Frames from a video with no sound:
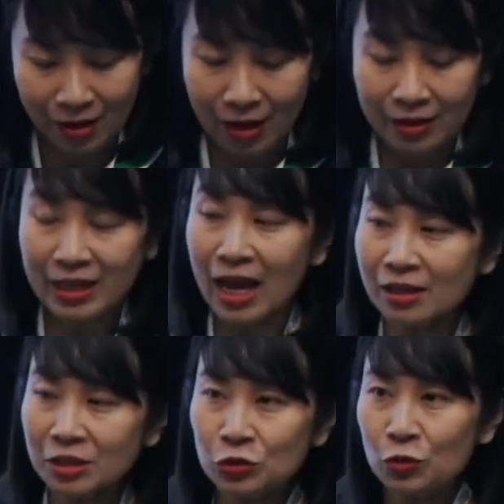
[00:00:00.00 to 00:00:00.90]
The
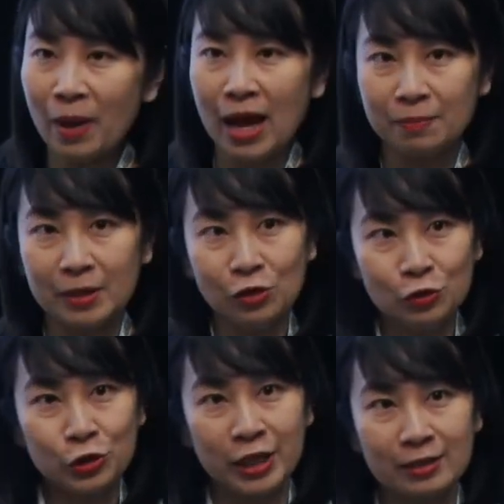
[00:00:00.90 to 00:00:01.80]
other two map
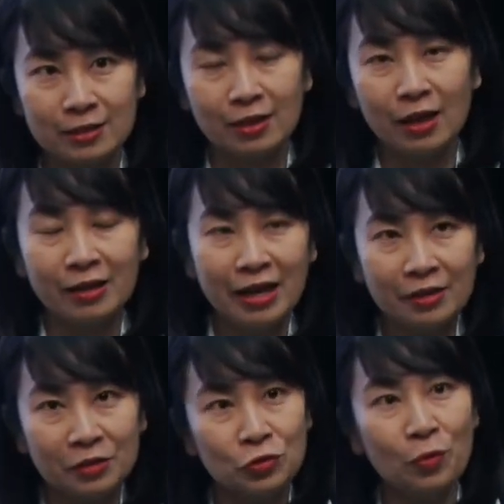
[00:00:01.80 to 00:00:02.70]
illustrates
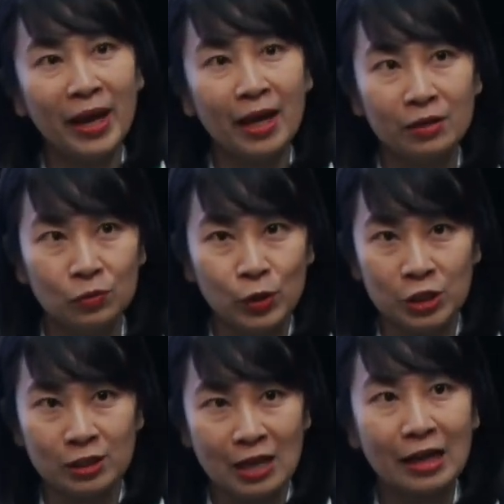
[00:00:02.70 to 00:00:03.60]
another domain, which
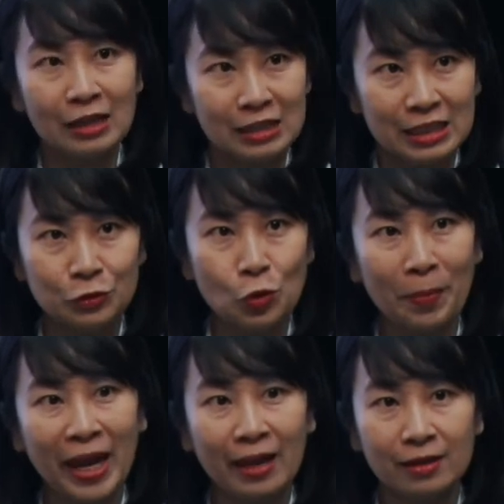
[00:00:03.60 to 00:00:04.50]
is undersea
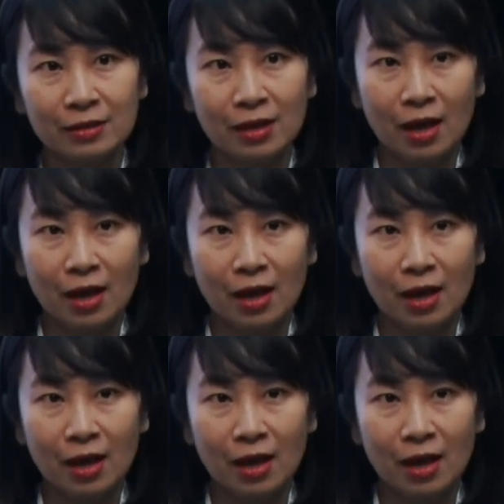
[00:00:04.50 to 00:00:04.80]
domain.